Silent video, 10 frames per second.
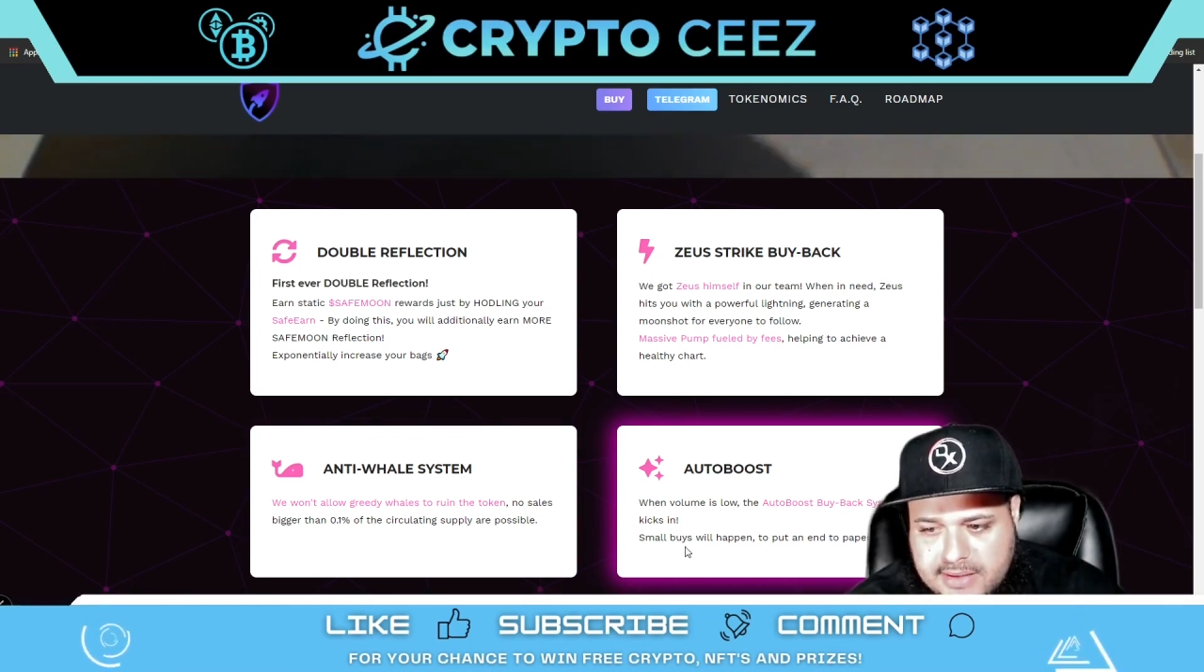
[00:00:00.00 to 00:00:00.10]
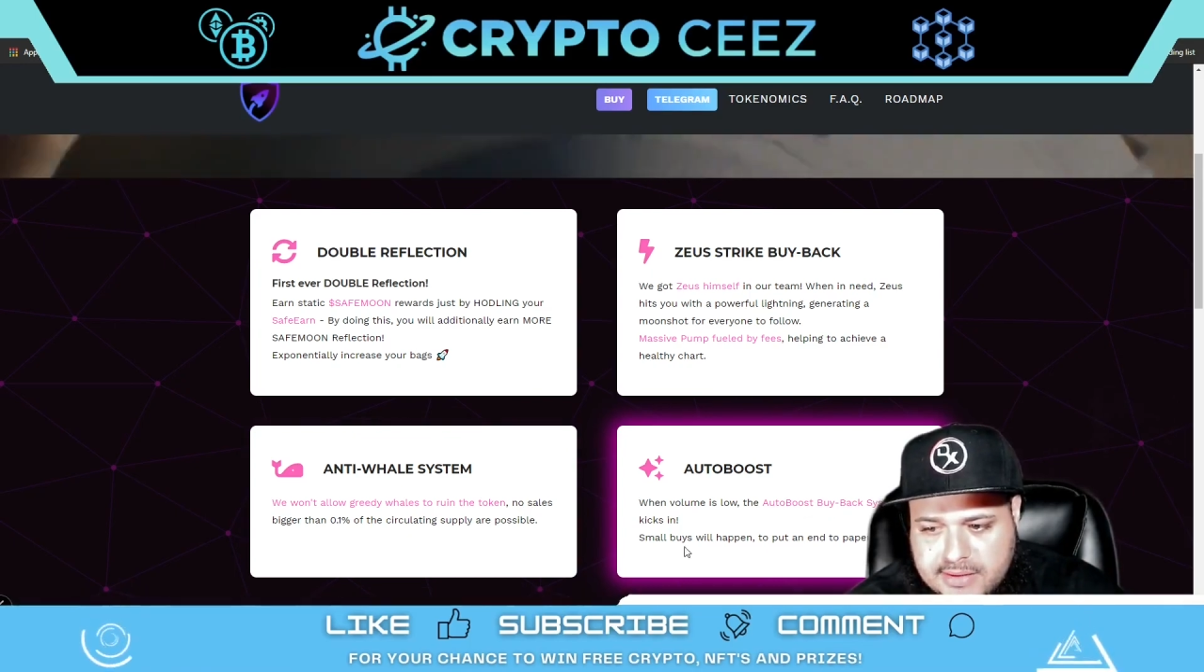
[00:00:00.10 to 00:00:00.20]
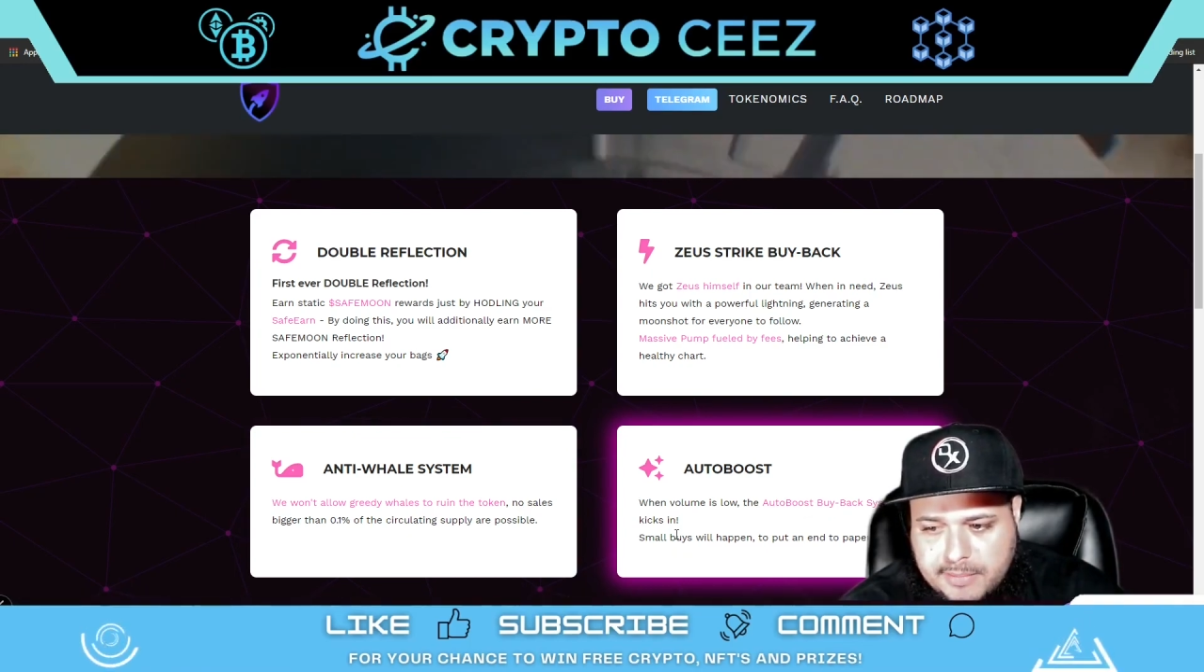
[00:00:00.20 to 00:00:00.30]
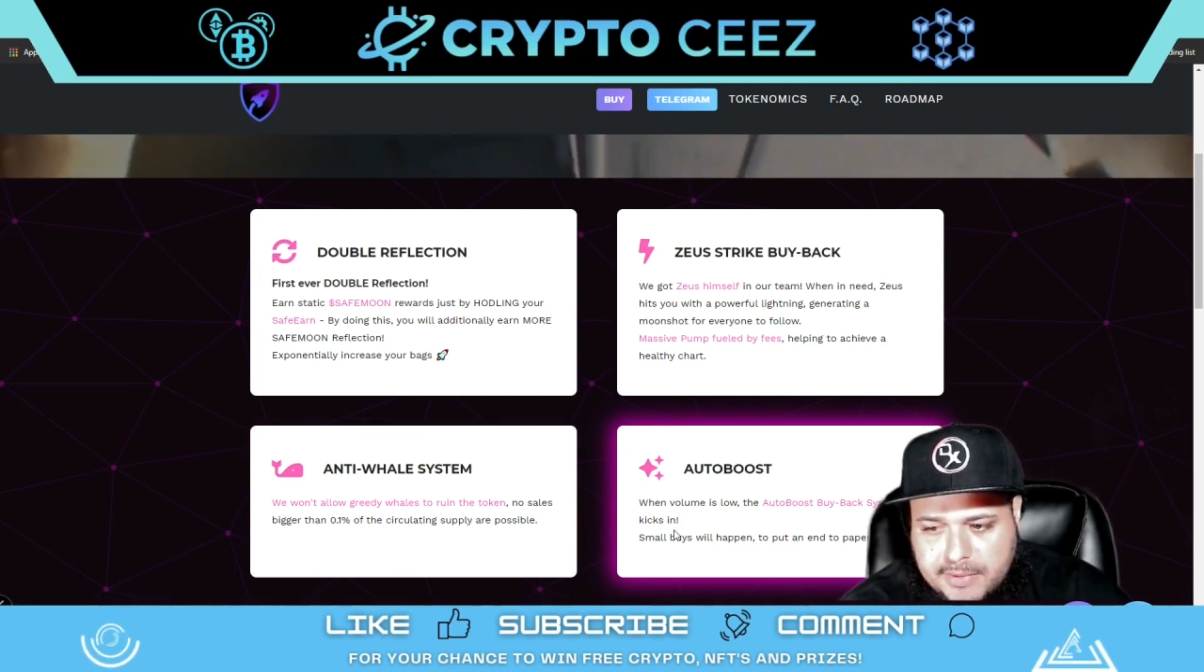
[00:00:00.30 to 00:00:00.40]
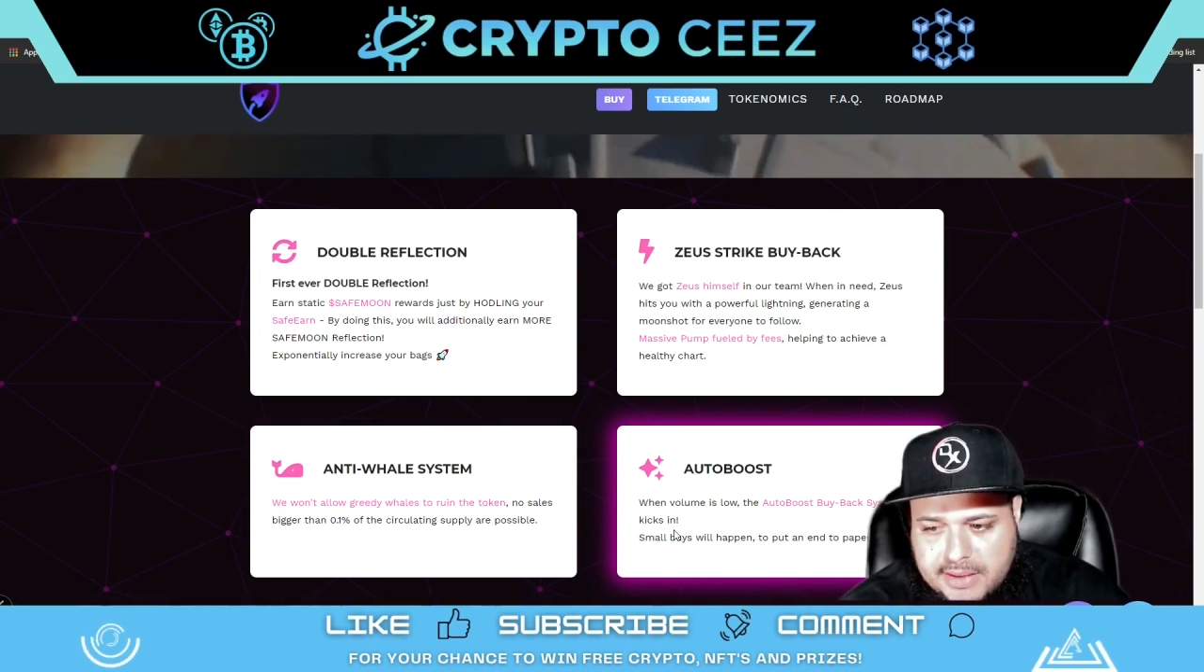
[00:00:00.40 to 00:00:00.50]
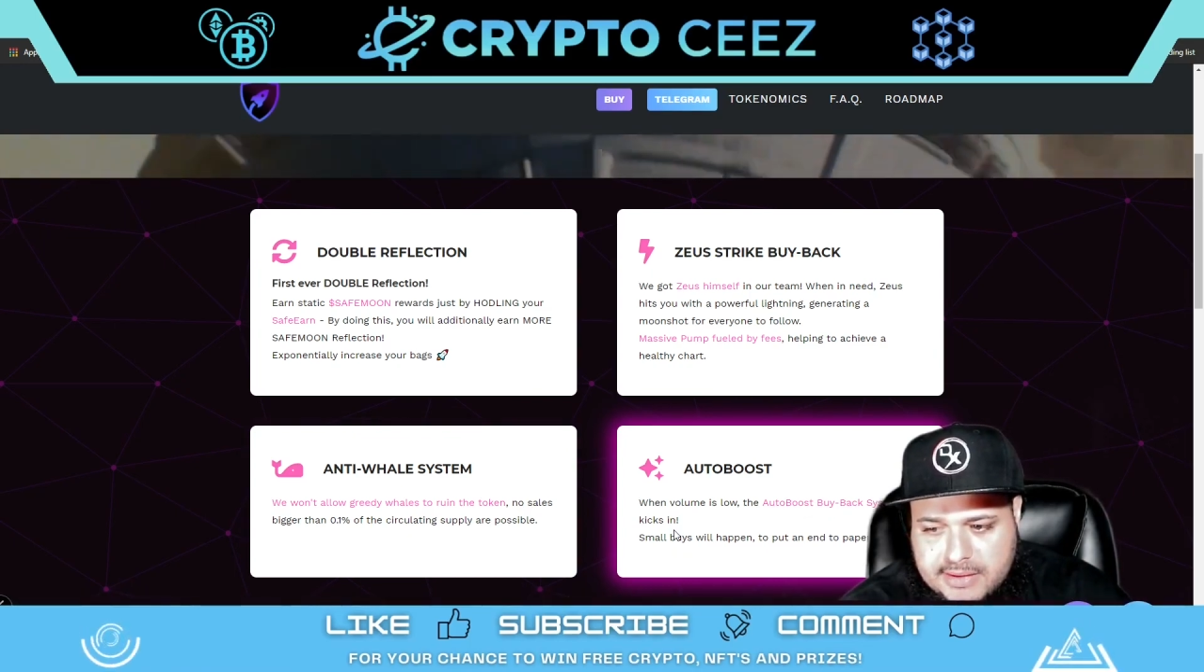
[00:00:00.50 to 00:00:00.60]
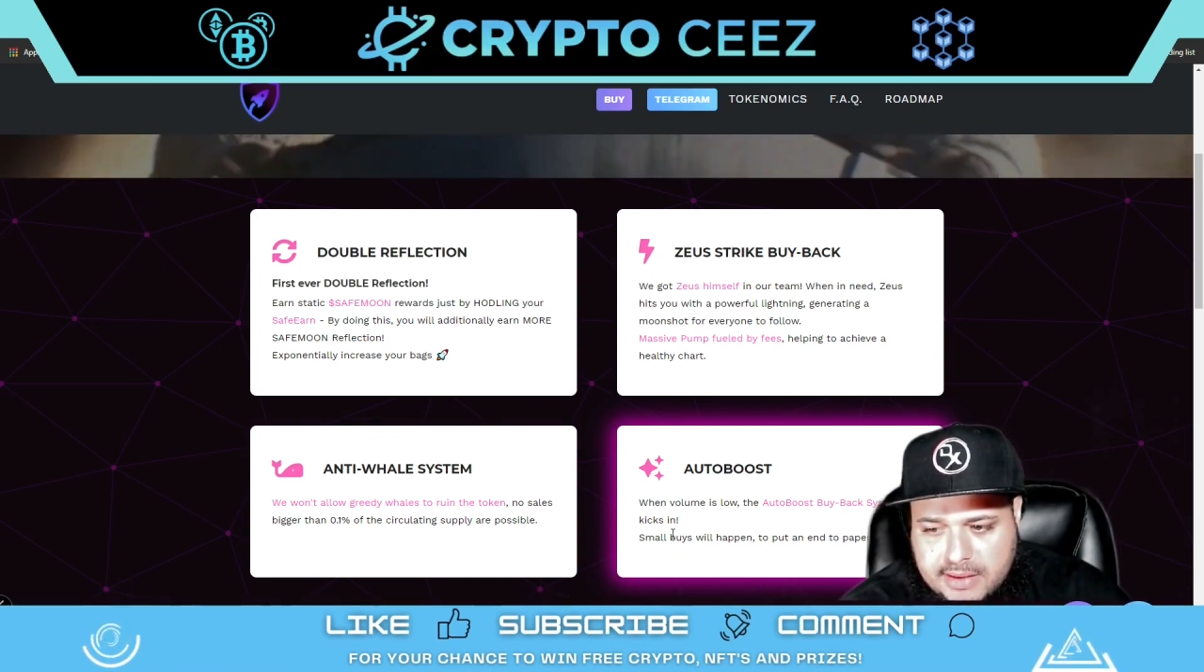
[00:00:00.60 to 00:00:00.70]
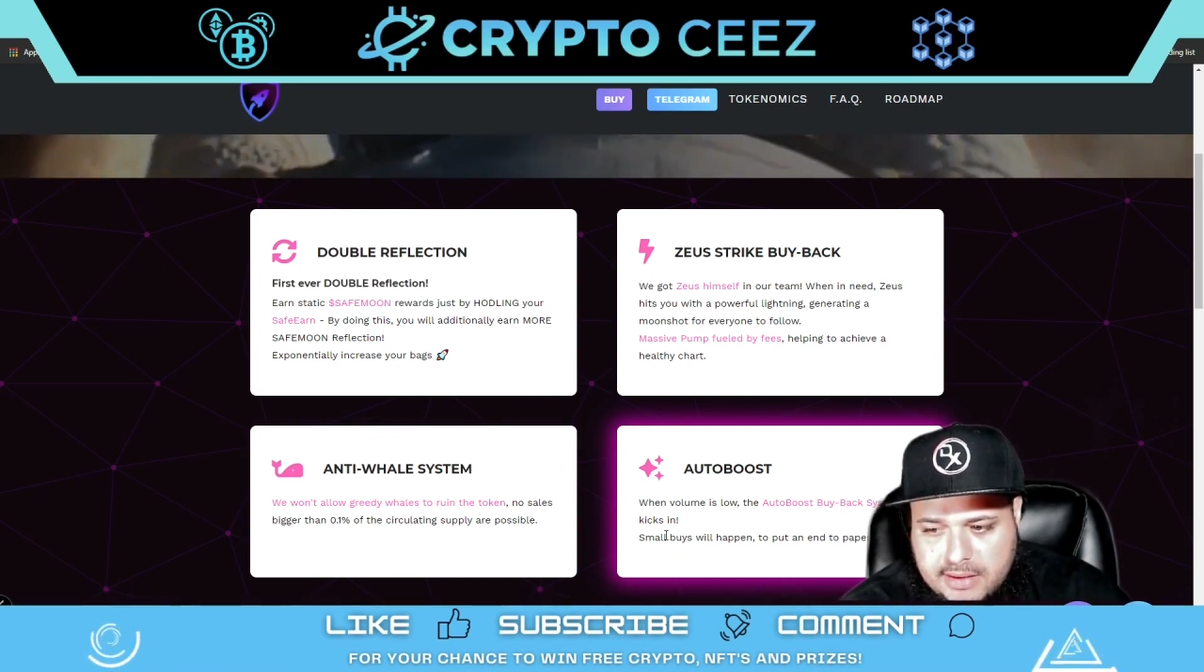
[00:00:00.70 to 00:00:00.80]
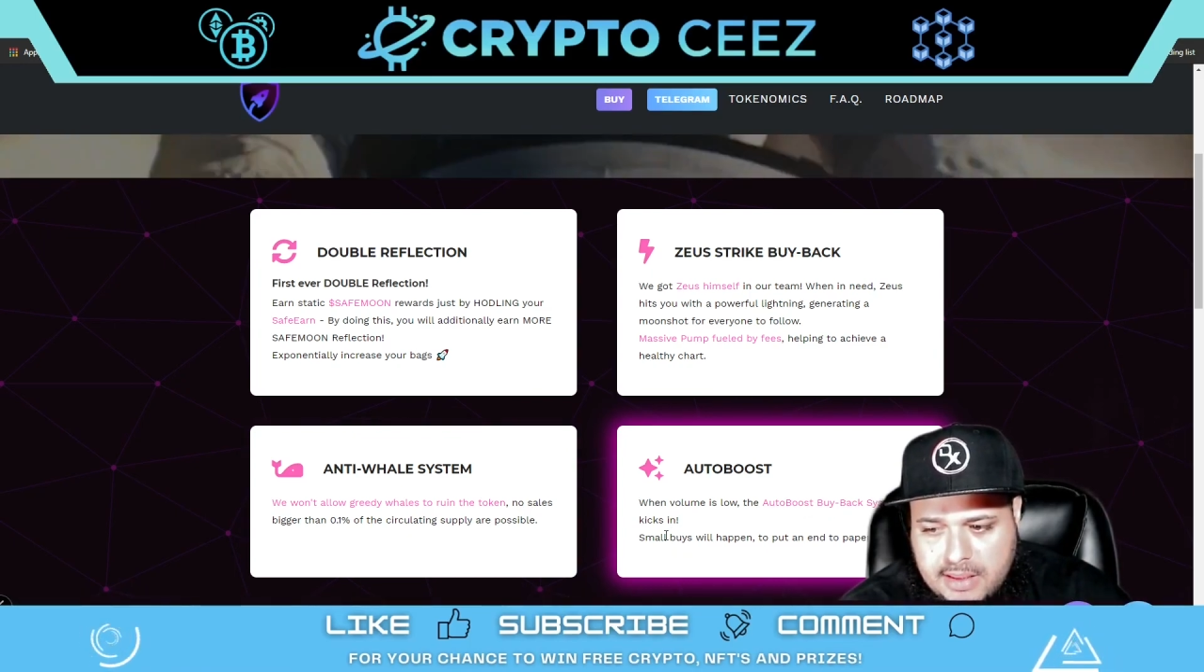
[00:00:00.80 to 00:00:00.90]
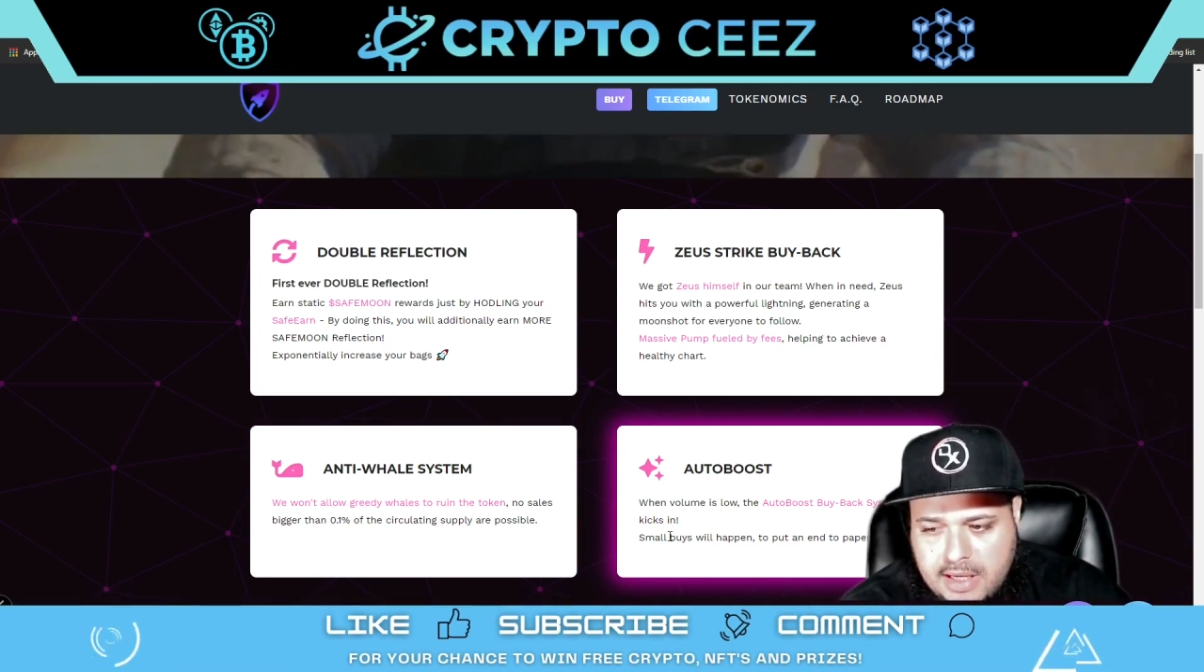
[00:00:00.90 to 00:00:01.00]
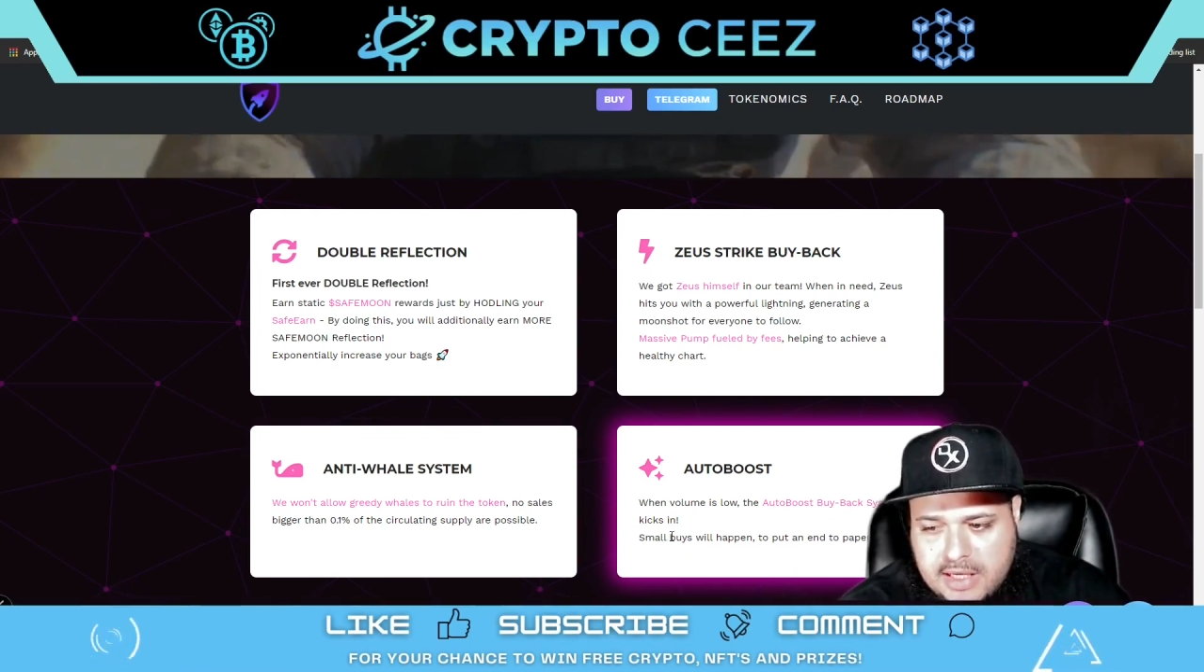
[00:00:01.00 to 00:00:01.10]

system kicks in.